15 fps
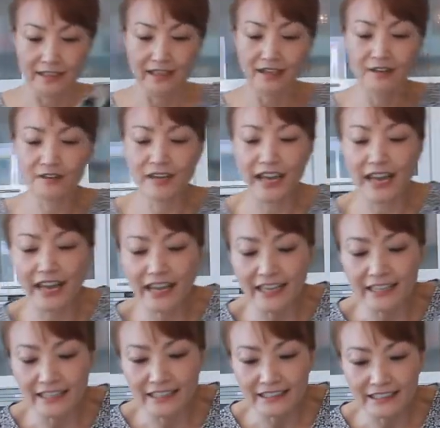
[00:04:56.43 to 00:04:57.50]
Okay,
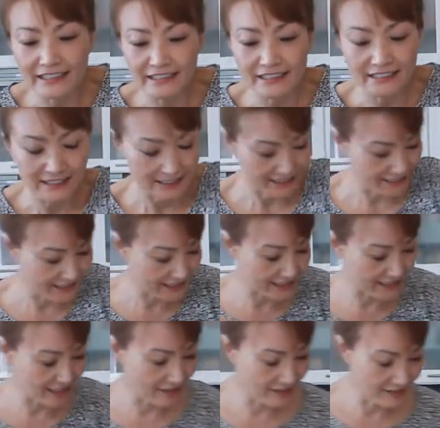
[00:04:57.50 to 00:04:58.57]
this is
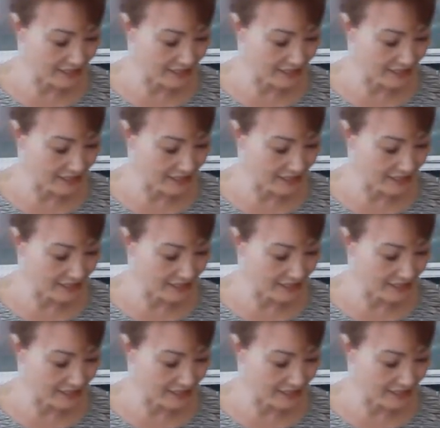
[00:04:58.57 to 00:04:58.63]
all